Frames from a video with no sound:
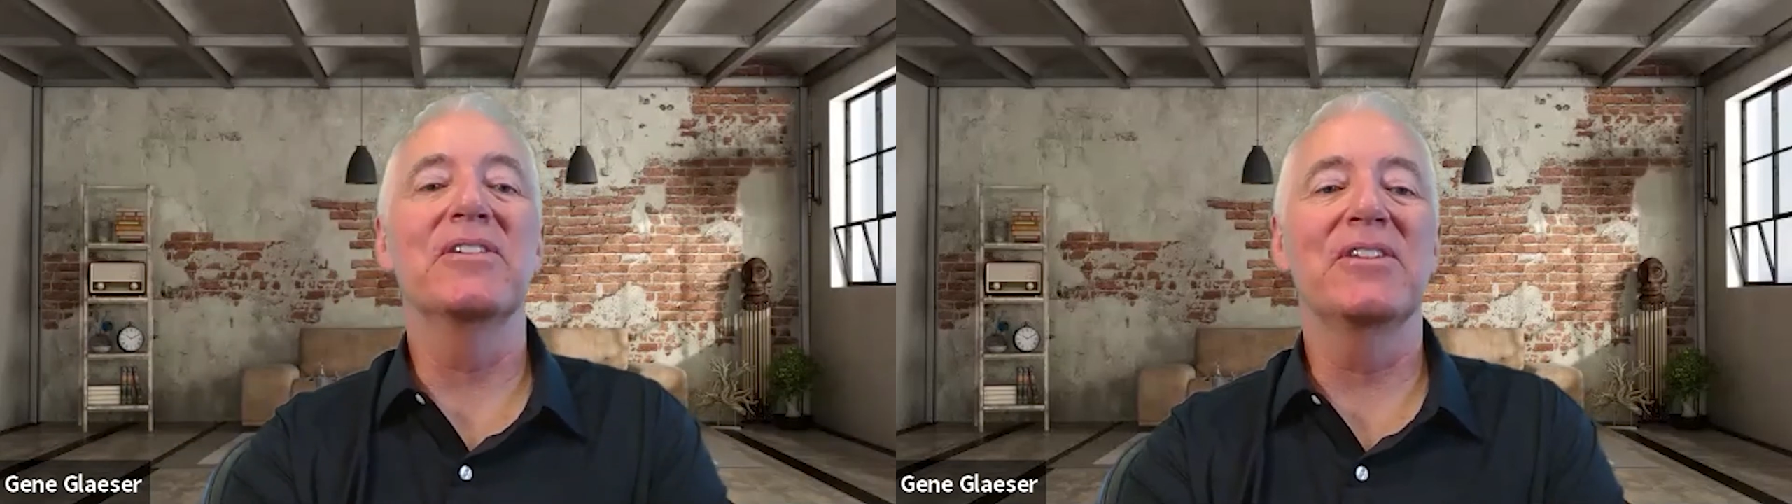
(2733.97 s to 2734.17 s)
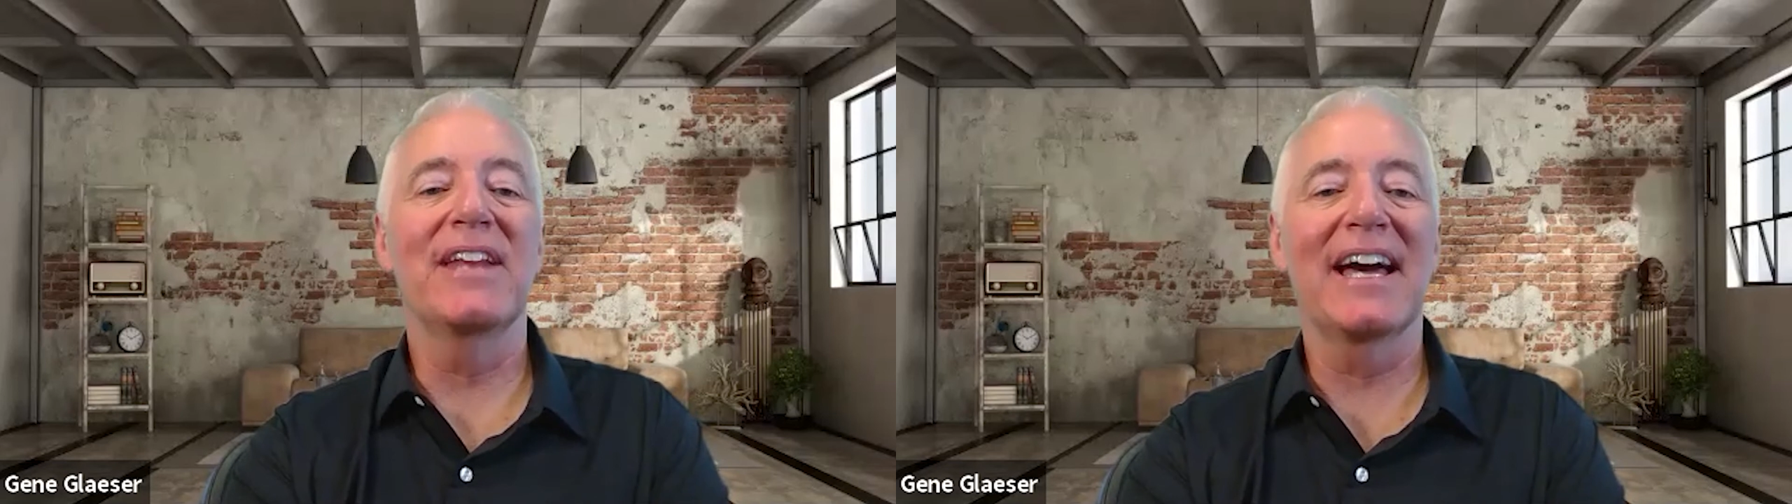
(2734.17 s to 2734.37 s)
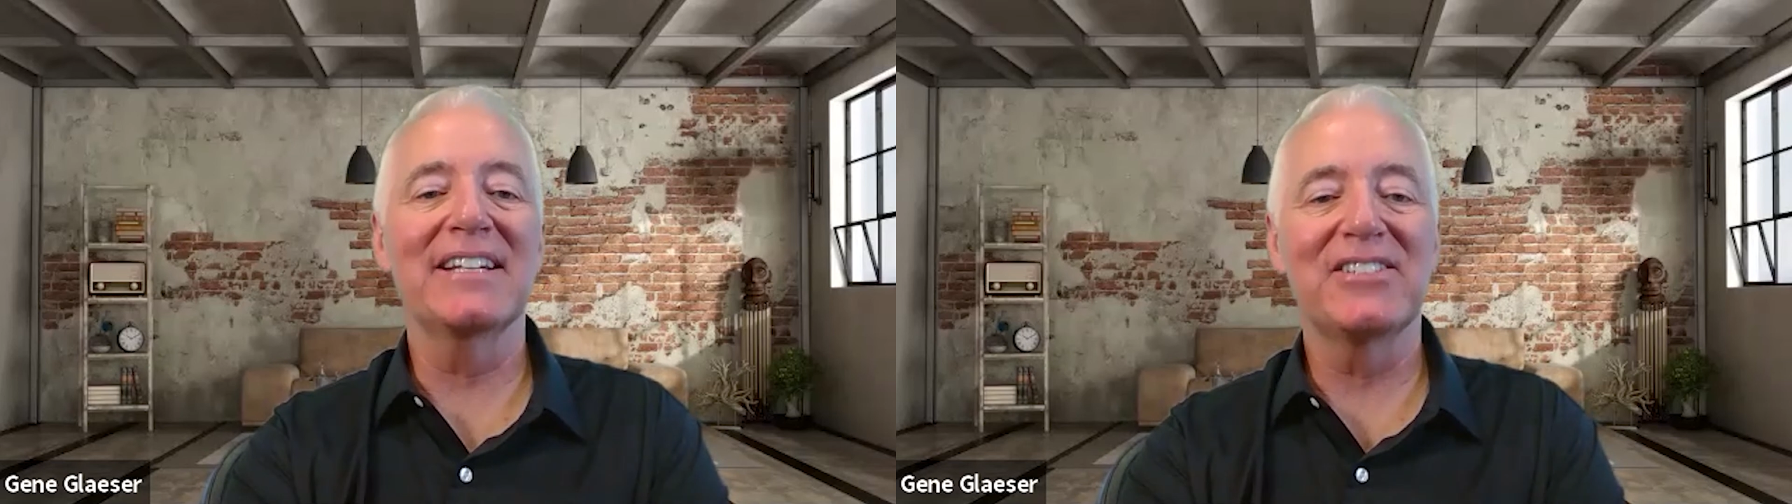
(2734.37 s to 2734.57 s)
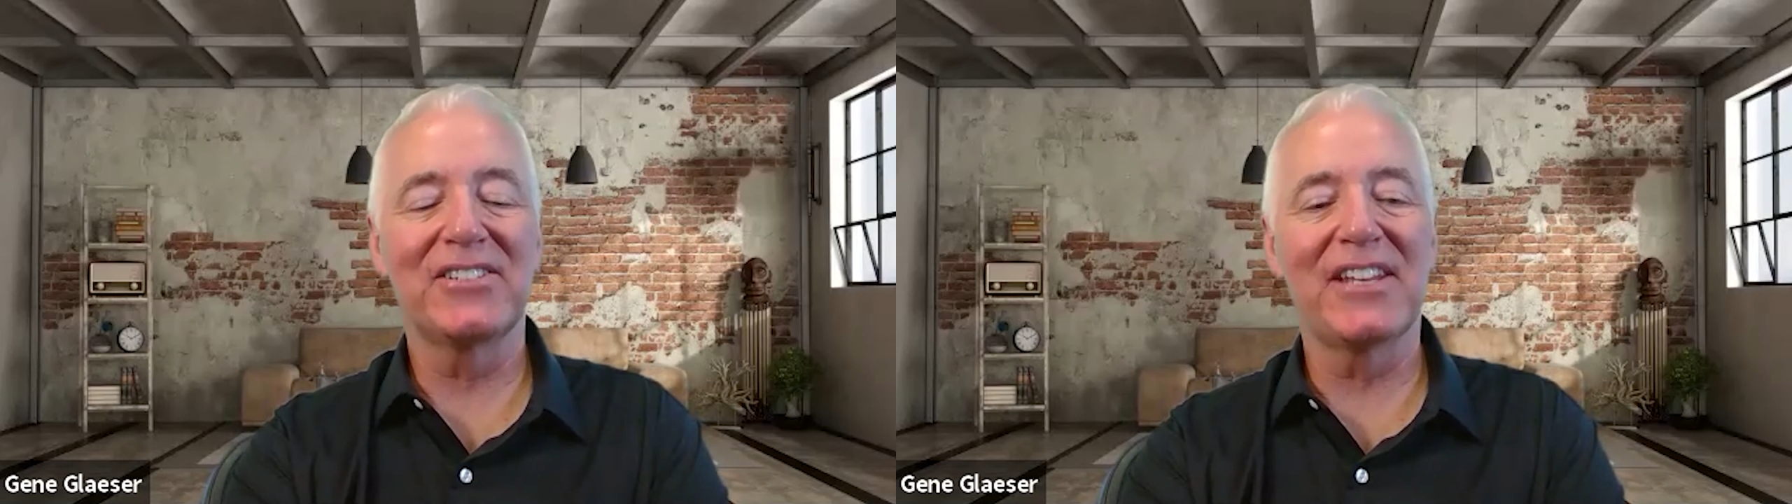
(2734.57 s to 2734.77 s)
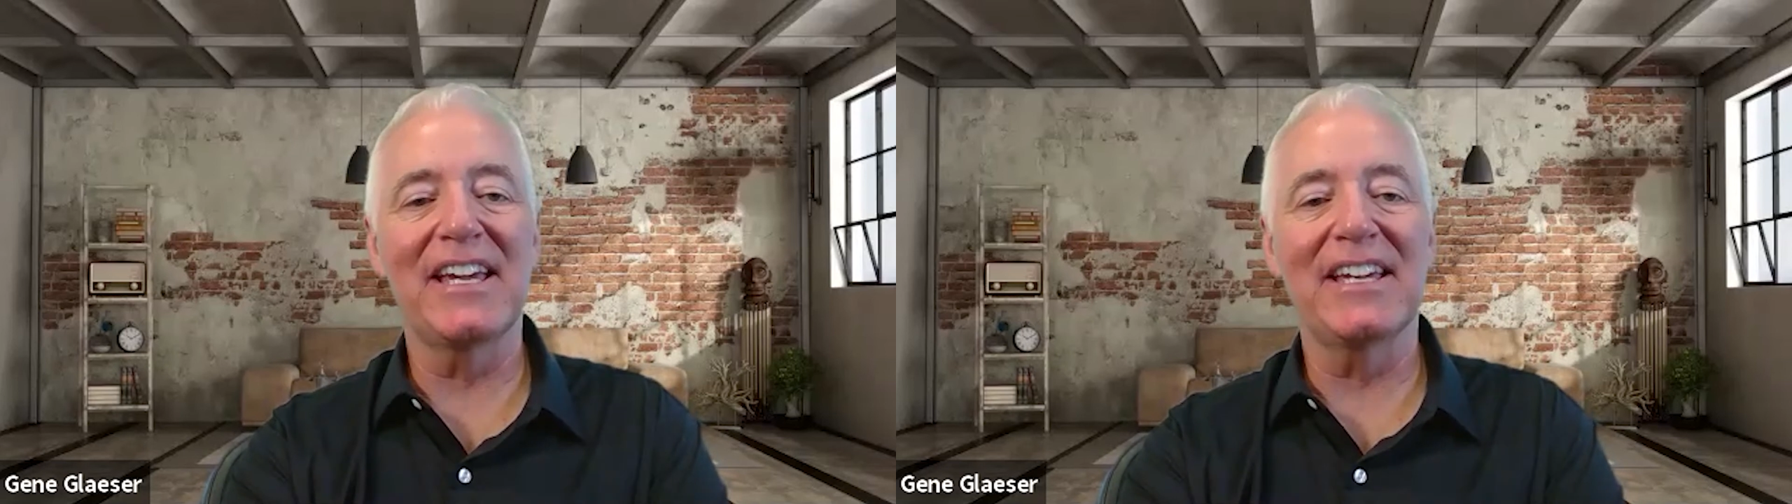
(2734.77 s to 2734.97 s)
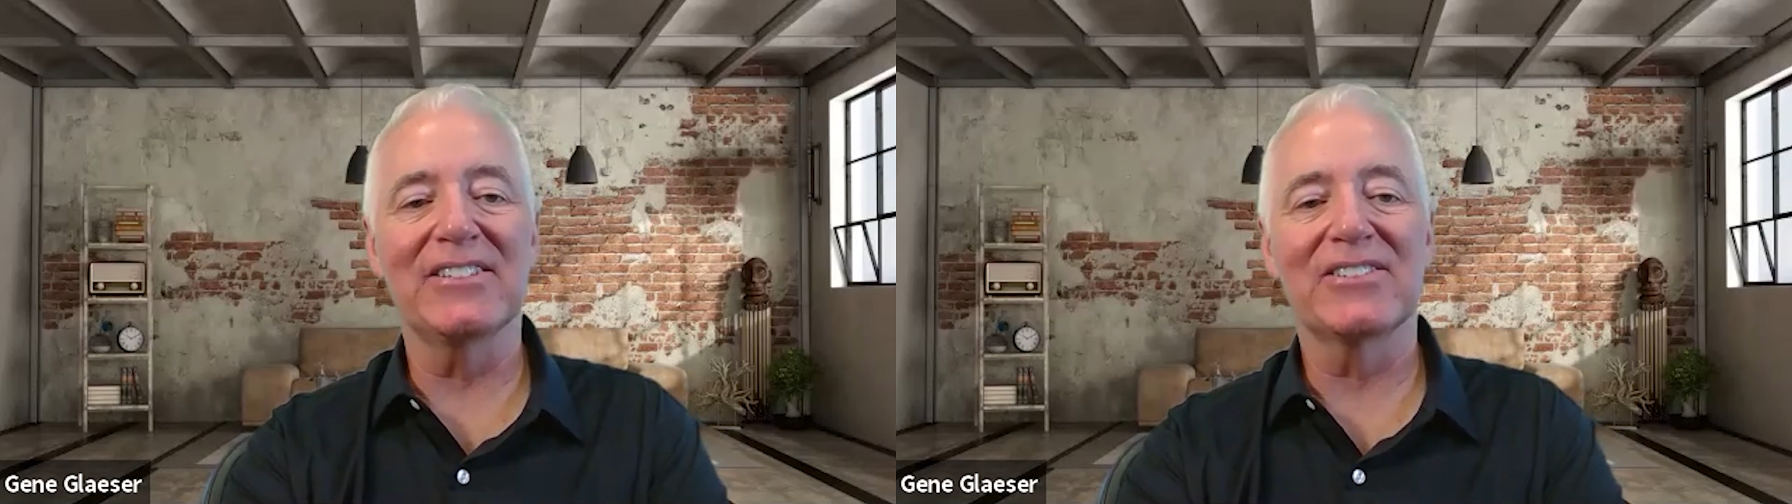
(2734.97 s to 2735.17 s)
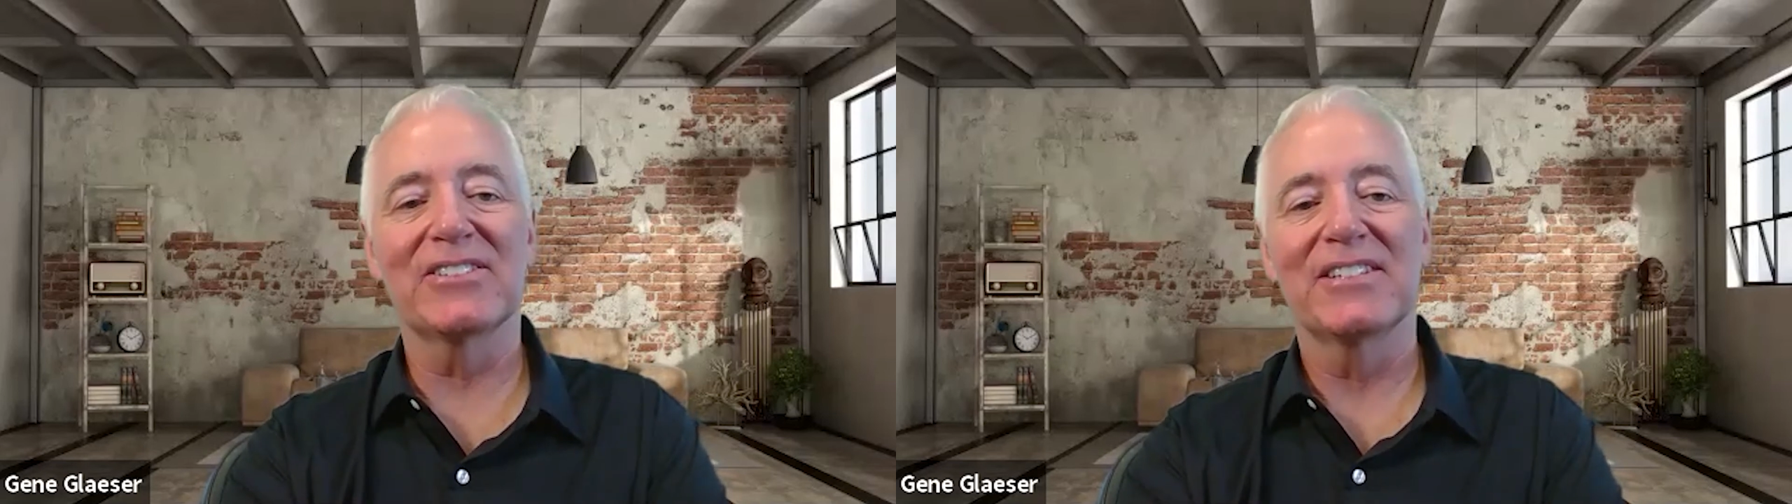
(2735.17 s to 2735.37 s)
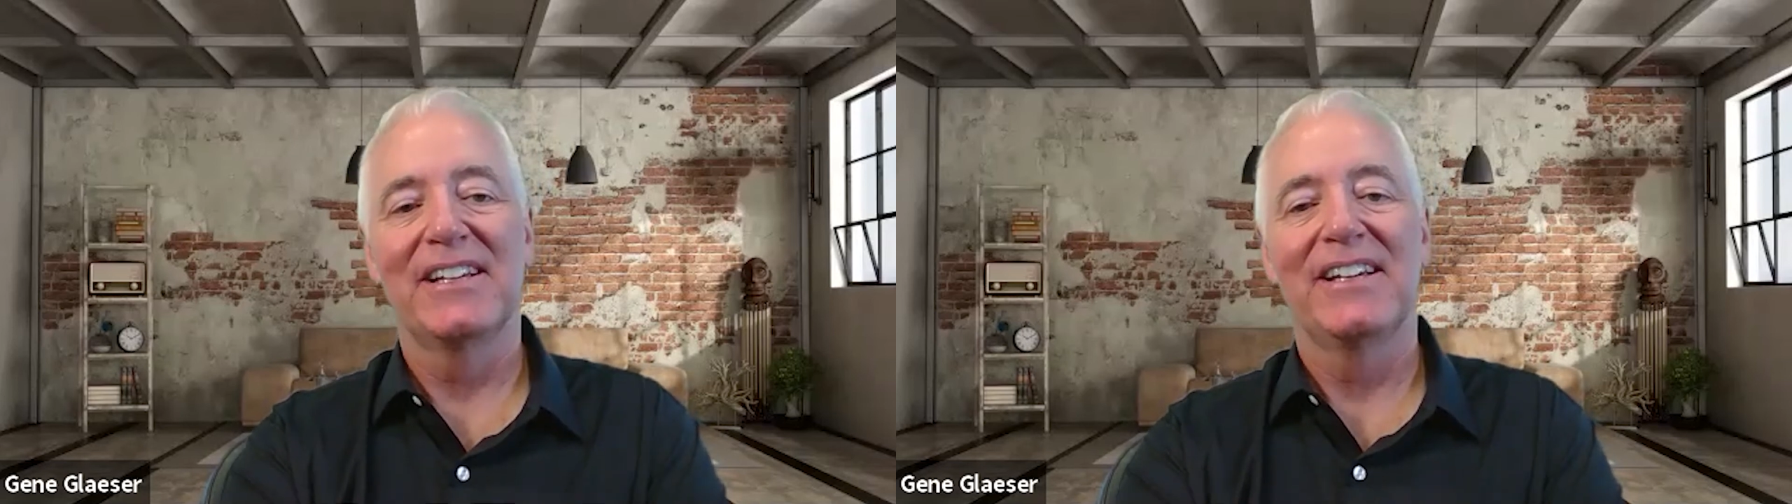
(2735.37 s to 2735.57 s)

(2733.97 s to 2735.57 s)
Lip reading: in the United States.